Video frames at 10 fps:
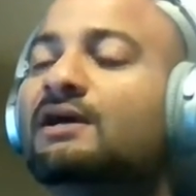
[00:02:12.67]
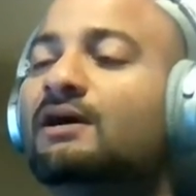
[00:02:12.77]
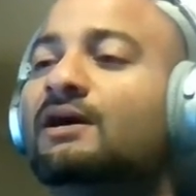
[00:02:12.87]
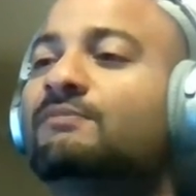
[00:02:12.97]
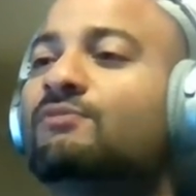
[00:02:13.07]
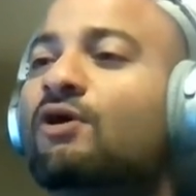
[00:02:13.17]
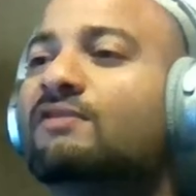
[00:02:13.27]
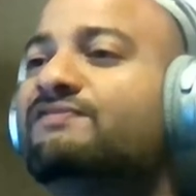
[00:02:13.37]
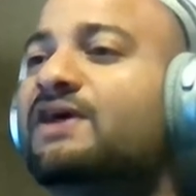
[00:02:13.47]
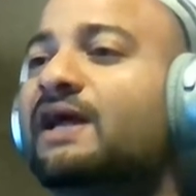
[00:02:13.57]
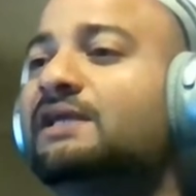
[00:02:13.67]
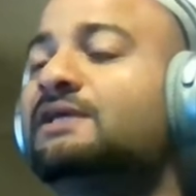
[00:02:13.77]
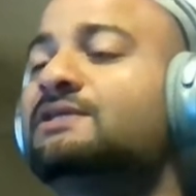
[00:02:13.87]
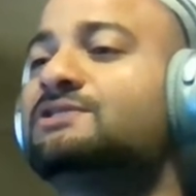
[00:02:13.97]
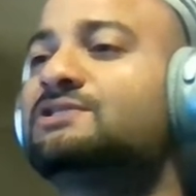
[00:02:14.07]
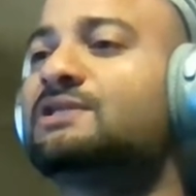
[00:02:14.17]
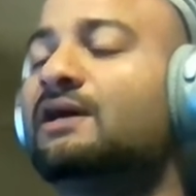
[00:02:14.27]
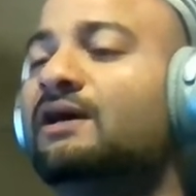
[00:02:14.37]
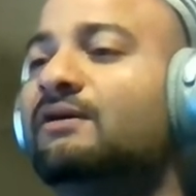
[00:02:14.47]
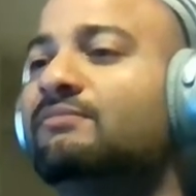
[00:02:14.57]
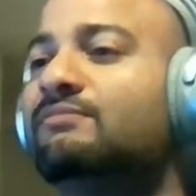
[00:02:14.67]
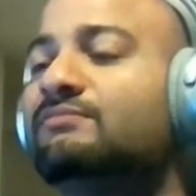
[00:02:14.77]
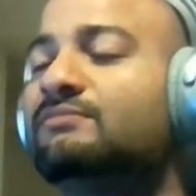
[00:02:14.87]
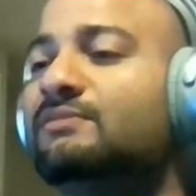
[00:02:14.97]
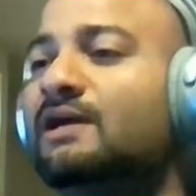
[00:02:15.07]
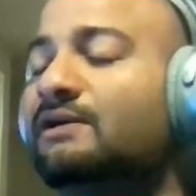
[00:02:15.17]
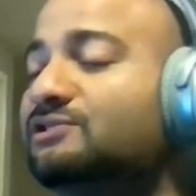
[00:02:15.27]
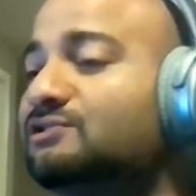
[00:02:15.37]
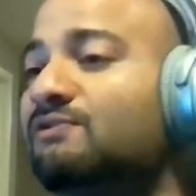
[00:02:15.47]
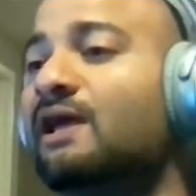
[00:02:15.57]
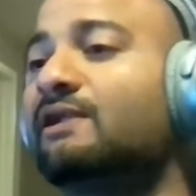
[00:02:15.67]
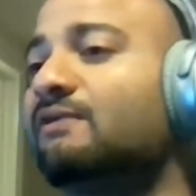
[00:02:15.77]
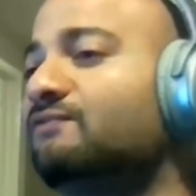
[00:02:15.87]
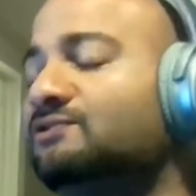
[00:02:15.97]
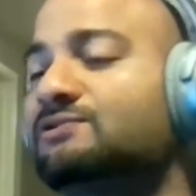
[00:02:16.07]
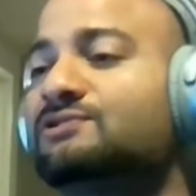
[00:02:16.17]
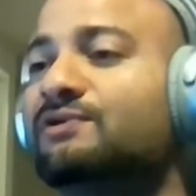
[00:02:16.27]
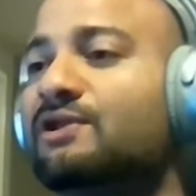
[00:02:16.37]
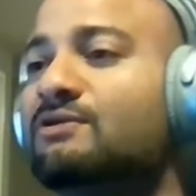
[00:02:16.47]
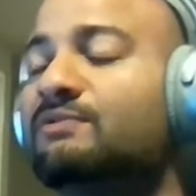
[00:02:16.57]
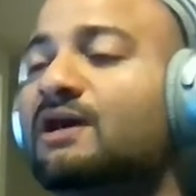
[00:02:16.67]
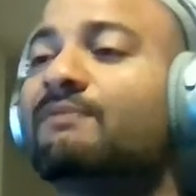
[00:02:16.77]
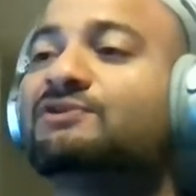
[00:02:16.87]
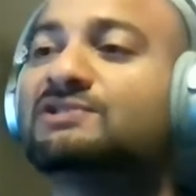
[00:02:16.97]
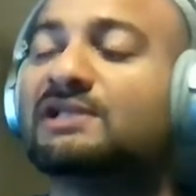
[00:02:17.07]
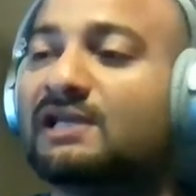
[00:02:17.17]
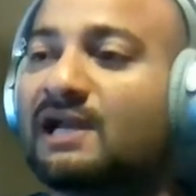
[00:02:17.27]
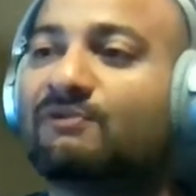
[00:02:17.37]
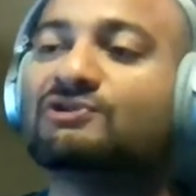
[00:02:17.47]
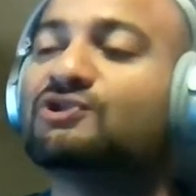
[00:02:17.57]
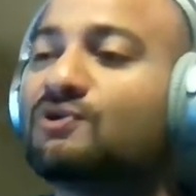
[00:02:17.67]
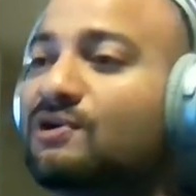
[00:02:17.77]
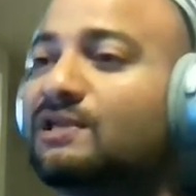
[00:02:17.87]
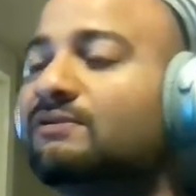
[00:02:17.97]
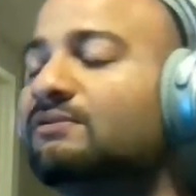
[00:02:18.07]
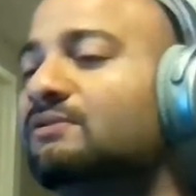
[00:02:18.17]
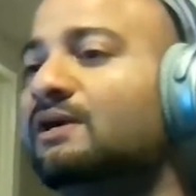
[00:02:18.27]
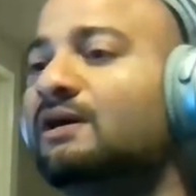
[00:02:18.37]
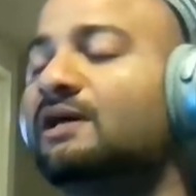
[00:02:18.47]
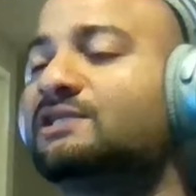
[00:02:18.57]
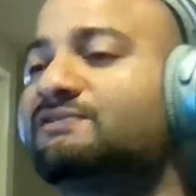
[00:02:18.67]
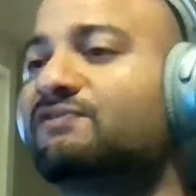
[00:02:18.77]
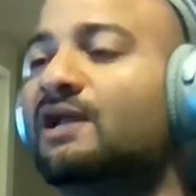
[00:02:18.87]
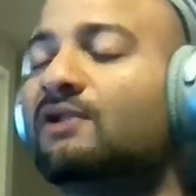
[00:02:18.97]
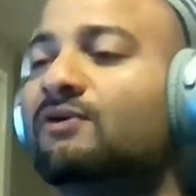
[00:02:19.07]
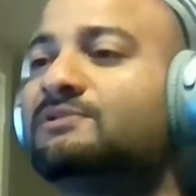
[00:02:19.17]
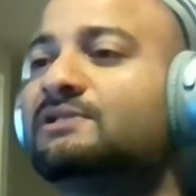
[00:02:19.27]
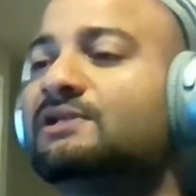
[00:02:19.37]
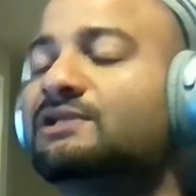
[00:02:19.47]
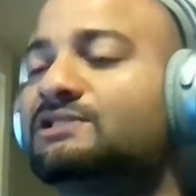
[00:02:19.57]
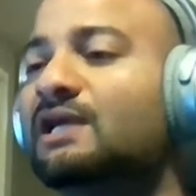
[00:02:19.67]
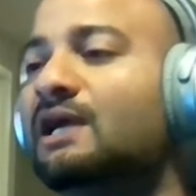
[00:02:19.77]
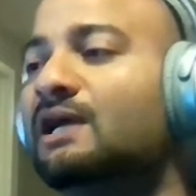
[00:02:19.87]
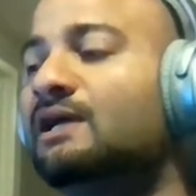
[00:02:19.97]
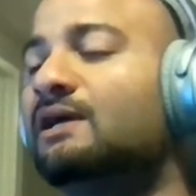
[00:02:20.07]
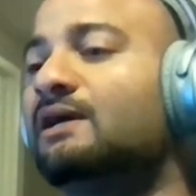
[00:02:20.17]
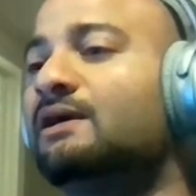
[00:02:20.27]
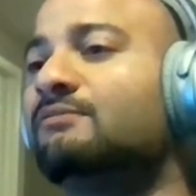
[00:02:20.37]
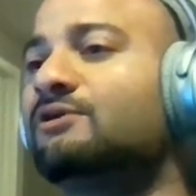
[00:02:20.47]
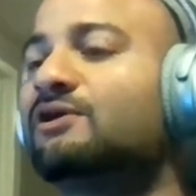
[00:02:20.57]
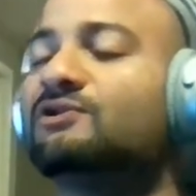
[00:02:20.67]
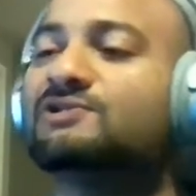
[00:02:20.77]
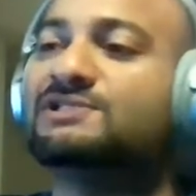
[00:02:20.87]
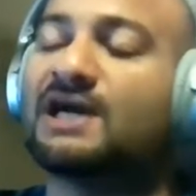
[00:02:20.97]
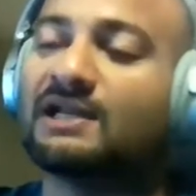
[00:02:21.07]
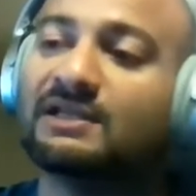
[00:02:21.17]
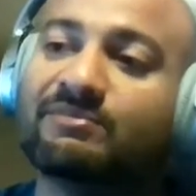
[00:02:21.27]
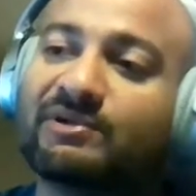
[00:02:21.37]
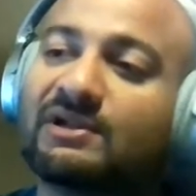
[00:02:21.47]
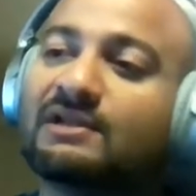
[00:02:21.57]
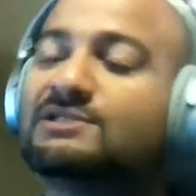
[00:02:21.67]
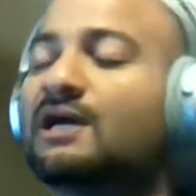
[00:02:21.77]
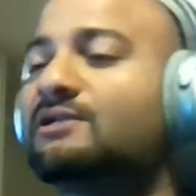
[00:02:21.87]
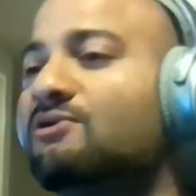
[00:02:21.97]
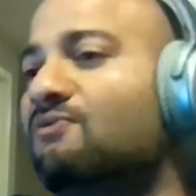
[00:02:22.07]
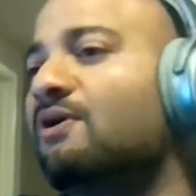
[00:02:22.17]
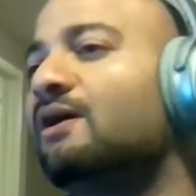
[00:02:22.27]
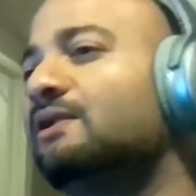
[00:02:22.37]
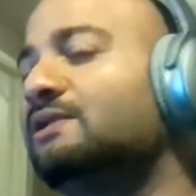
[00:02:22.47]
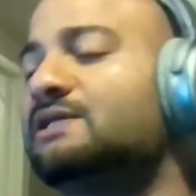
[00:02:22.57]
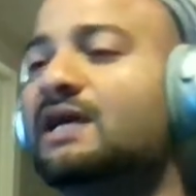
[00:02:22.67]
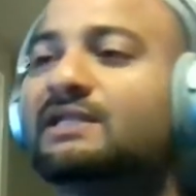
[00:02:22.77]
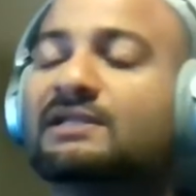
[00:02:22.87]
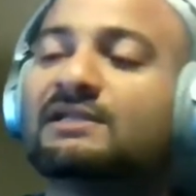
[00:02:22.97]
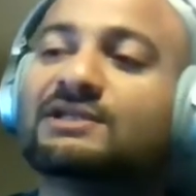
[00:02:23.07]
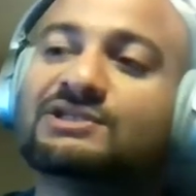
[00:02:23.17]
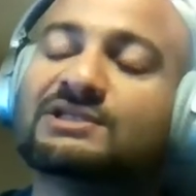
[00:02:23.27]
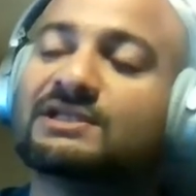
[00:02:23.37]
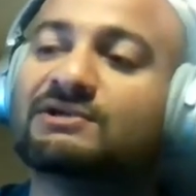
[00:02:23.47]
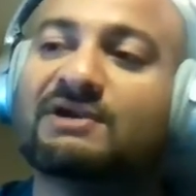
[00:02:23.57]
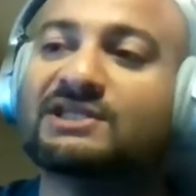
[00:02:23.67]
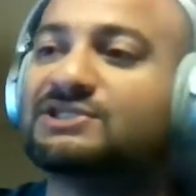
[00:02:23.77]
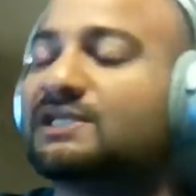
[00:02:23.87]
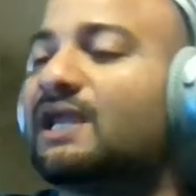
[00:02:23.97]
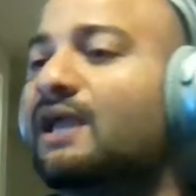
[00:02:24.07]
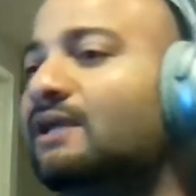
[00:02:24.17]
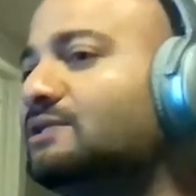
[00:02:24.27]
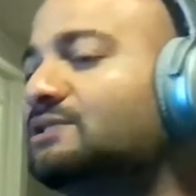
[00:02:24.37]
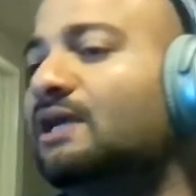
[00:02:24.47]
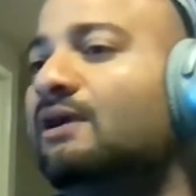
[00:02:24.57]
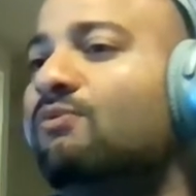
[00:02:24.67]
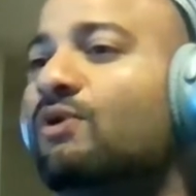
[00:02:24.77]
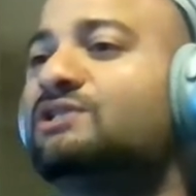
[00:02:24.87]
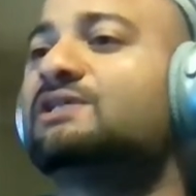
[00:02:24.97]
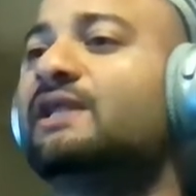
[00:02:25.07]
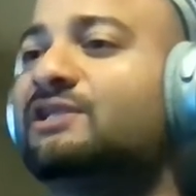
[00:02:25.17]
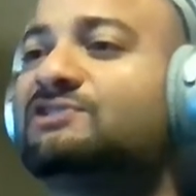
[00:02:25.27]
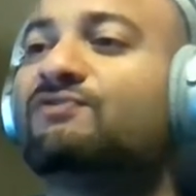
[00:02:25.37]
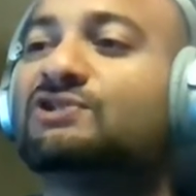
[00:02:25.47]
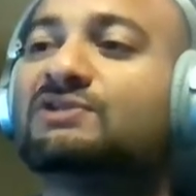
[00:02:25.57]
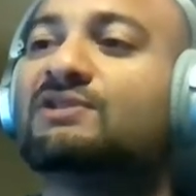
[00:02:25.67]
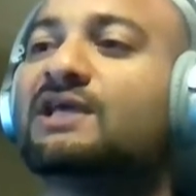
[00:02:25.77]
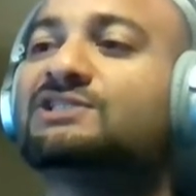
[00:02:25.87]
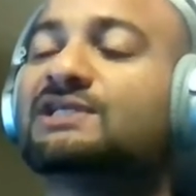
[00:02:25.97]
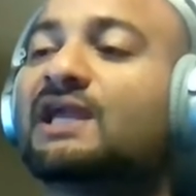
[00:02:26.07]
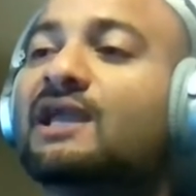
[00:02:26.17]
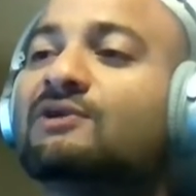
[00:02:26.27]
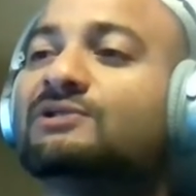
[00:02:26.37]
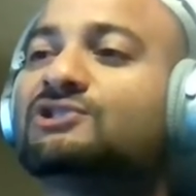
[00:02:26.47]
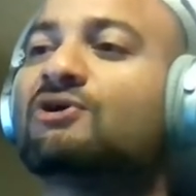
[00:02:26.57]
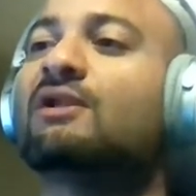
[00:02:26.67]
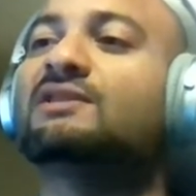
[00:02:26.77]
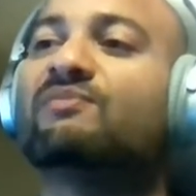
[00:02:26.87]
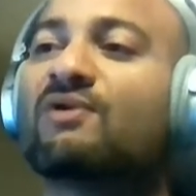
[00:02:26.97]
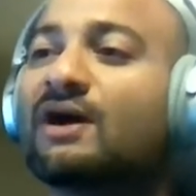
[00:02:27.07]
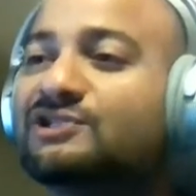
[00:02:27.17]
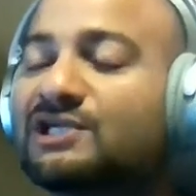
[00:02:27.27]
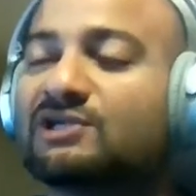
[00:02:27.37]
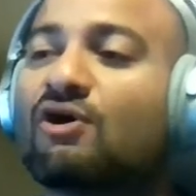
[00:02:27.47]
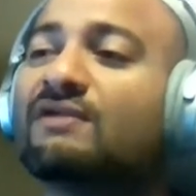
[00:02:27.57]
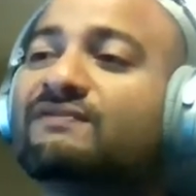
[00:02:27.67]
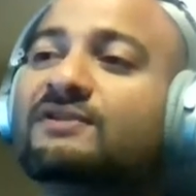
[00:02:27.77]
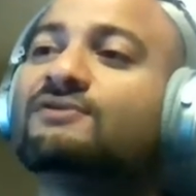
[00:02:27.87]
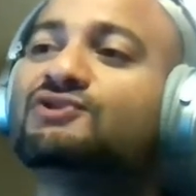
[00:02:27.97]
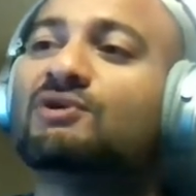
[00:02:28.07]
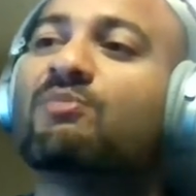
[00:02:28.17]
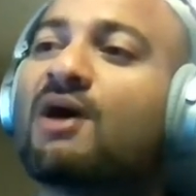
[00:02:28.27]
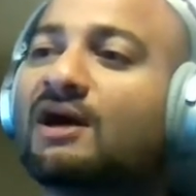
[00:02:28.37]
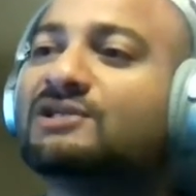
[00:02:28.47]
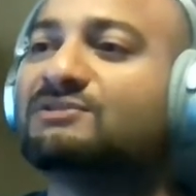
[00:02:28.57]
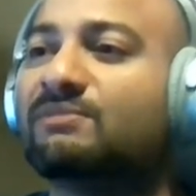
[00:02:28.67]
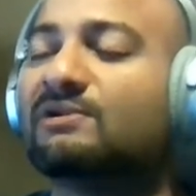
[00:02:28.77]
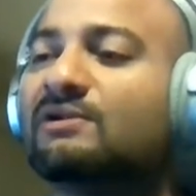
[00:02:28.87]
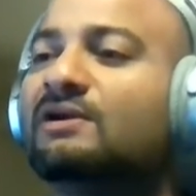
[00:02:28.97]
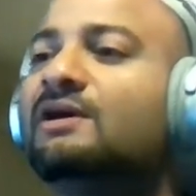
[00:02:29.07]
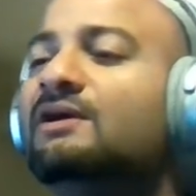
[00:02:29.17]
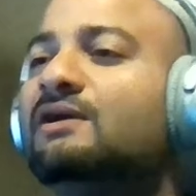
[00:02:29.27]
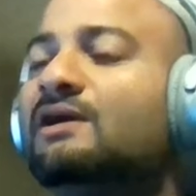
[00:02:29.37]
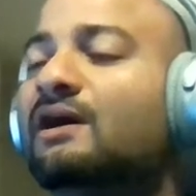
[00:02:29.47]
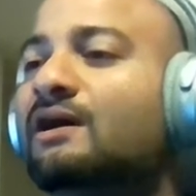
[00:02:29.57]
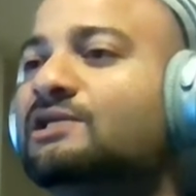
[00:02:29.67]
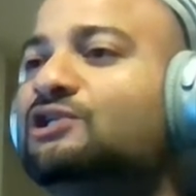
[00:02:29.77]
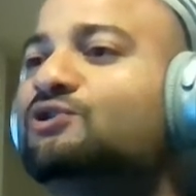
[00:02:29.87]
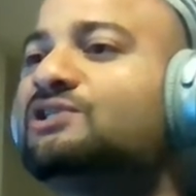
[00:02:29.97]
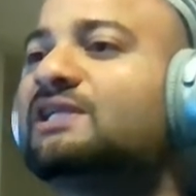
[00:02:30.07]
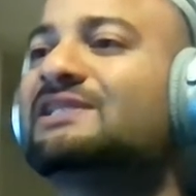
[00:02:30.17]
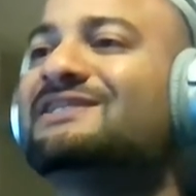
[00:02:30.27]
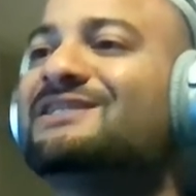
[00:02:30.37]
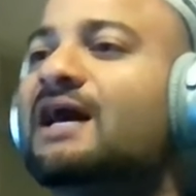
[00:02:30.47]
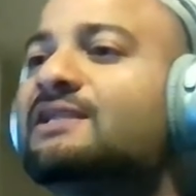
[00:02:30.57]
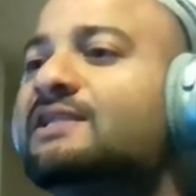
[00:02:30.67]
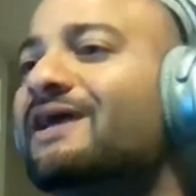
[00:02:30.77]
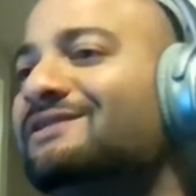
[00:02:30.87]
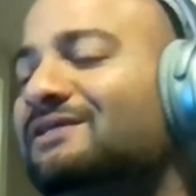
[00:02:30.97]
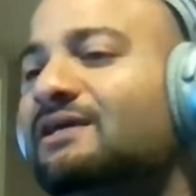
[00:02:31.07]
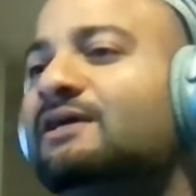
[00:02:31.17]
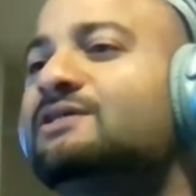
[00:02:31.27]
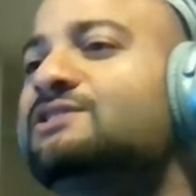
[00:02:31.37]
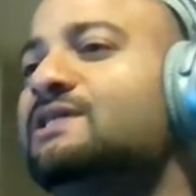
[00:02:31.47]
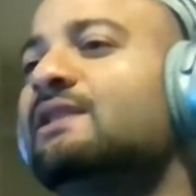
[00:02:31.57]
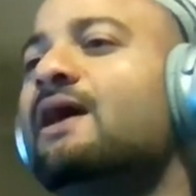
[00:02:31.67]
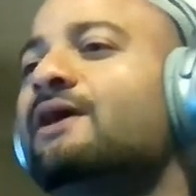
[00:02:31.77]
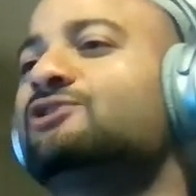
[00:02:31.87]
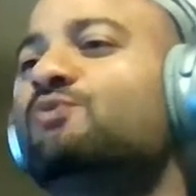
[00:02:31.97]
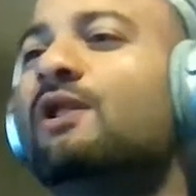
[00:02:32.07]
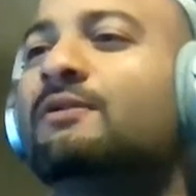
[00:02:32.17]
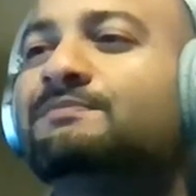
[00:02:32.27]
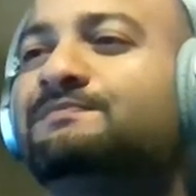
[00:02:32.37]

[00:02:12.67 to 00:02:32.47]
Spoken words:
All of that is I just relied on Visual Studio. But obviously, I will show you as a follow-up to this. You can use .NET Build, .NET Run, .NET List your SDKs. What's the latest version of the SDK you install in the project? All of those are possible using the .NET CLI as well.